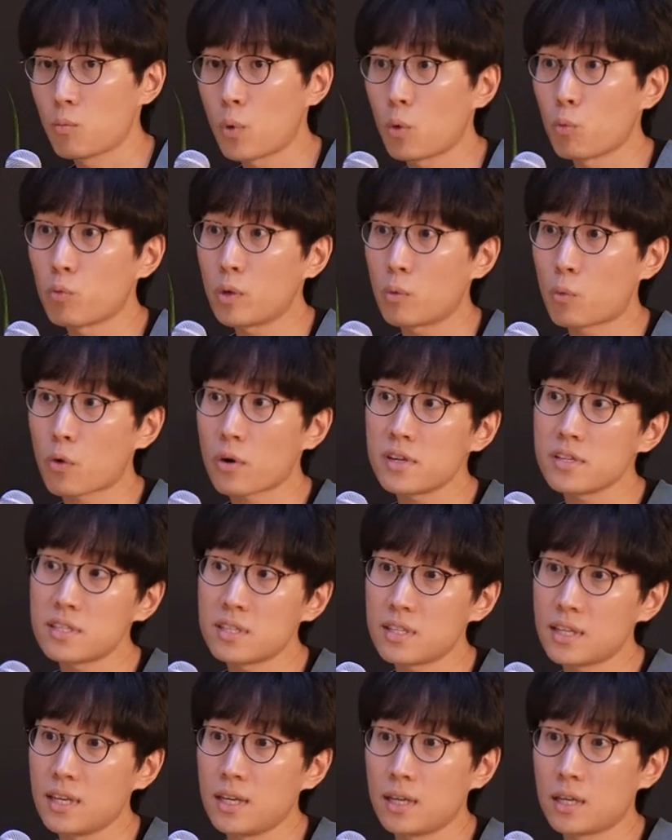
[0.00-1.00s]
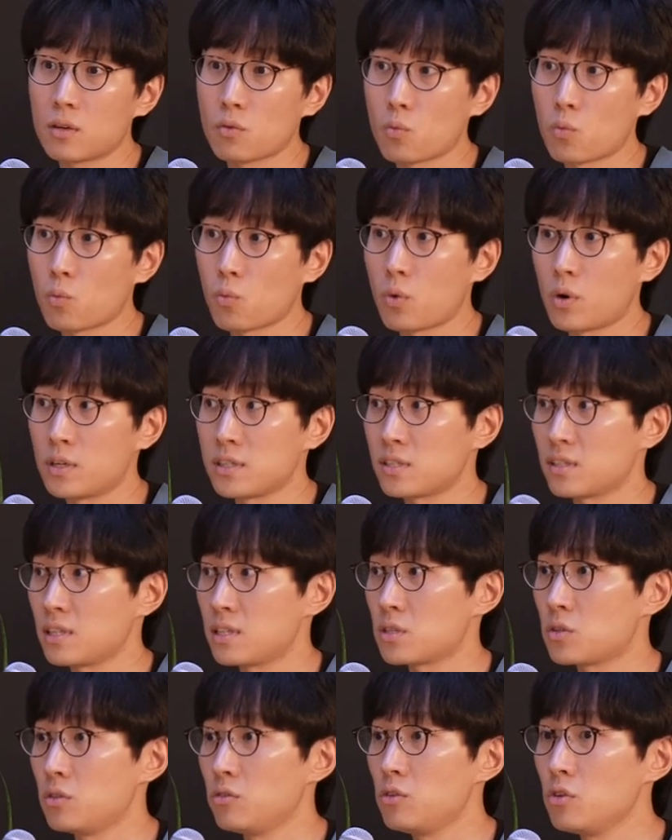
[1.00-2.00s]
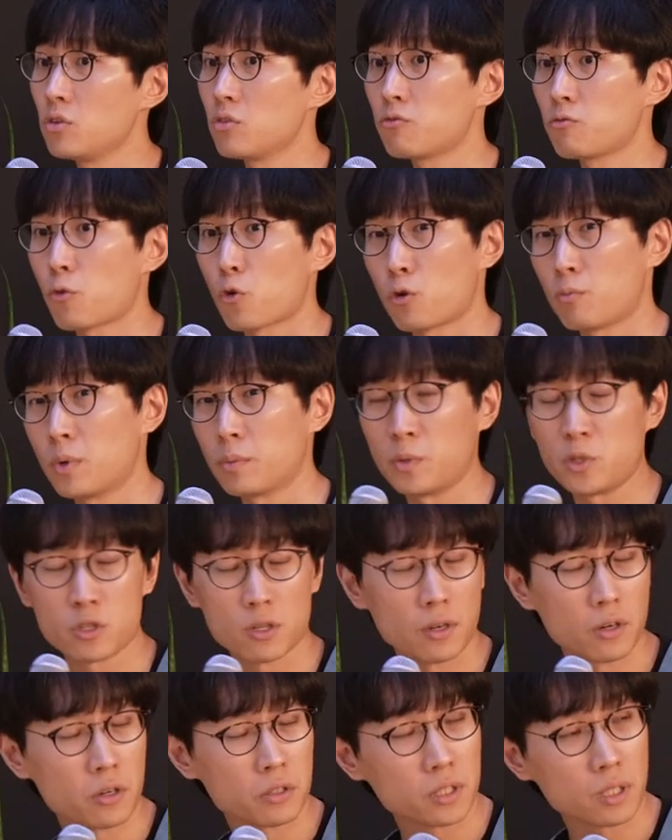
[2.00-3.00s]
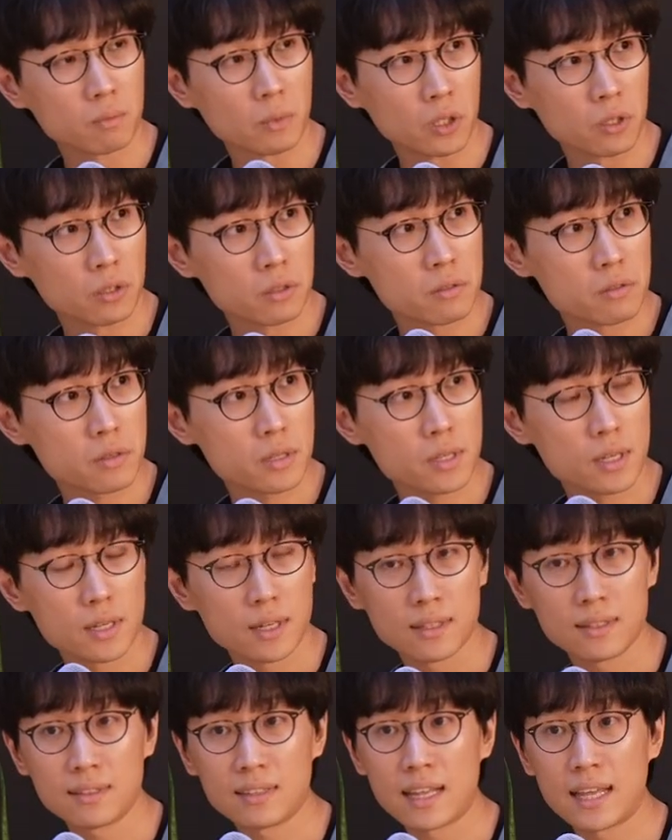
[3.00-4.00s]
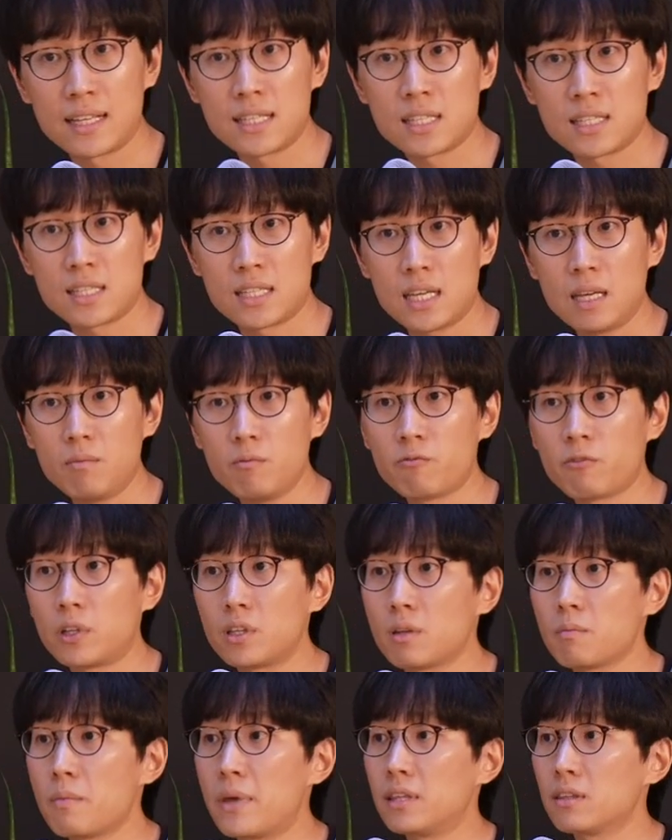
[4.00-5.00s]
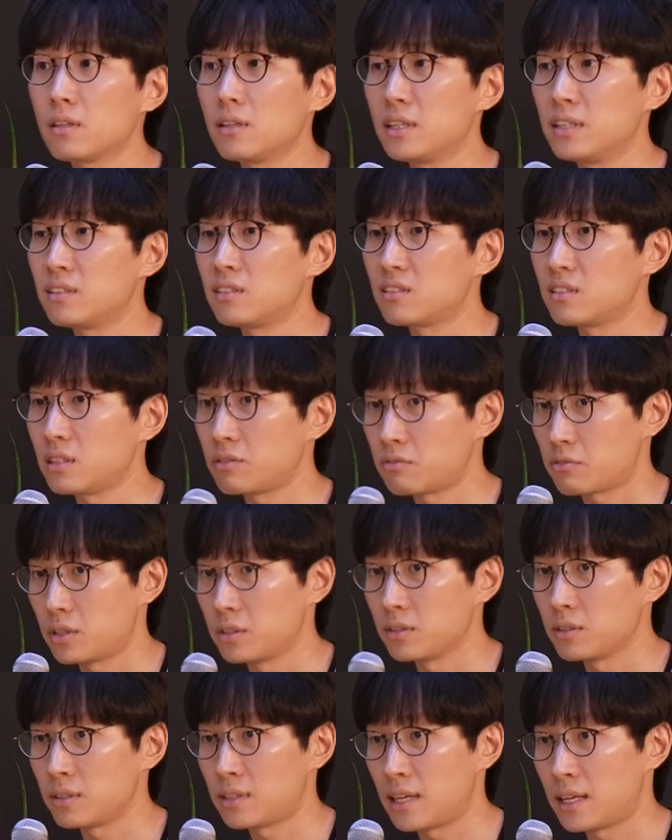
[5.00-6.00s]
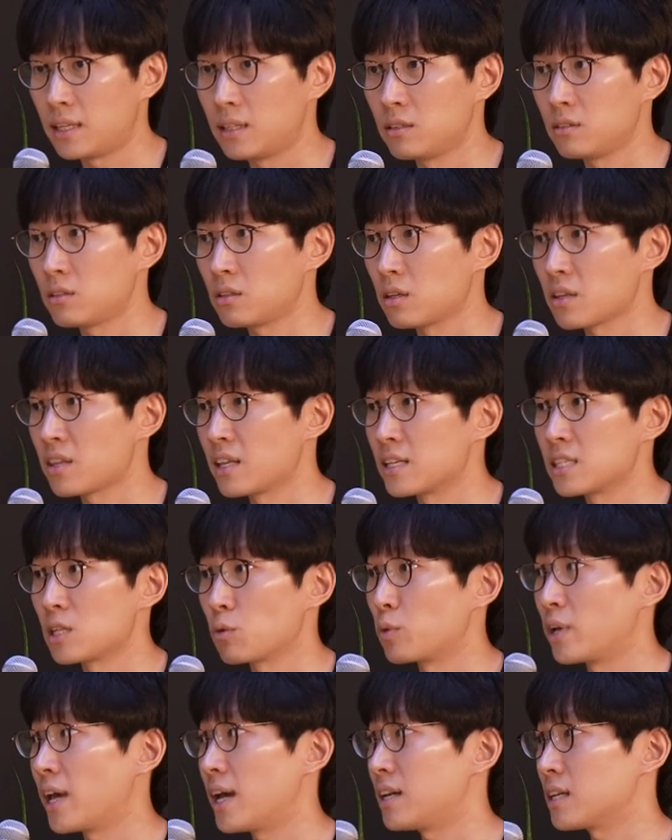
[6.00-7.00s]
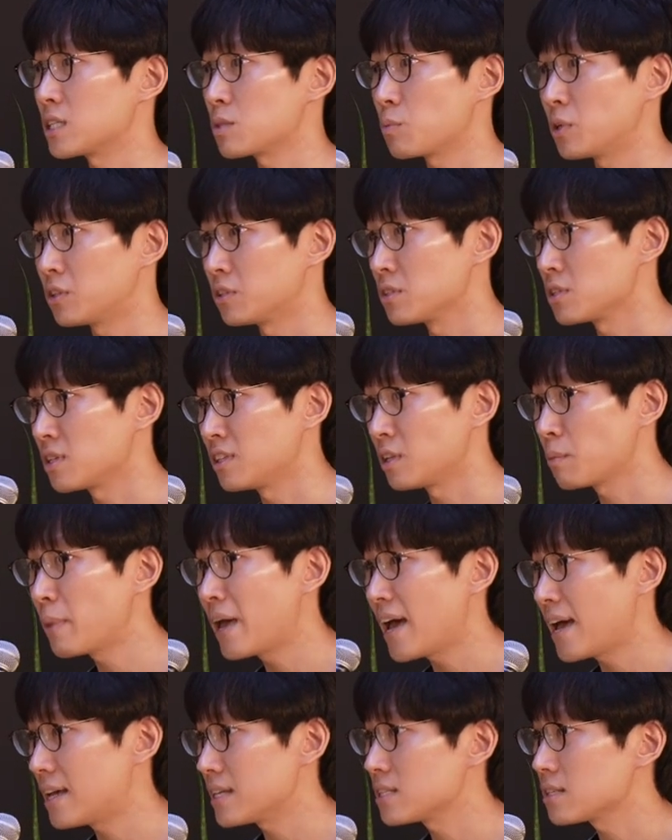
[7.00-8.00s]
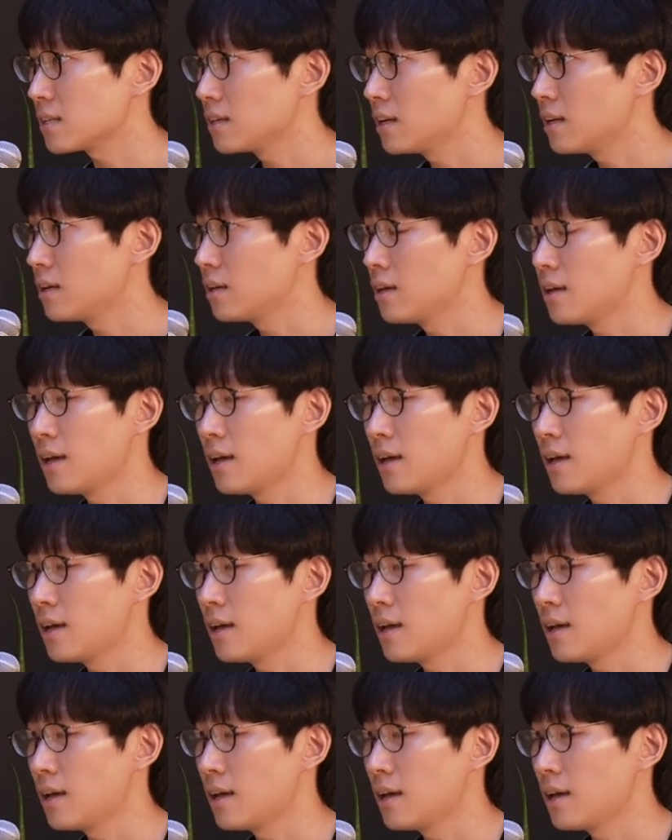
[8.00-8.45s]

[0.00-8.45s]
What we were seeing was these new form of machine learning models that seemed fundamentally different than the things that we had experienced in the past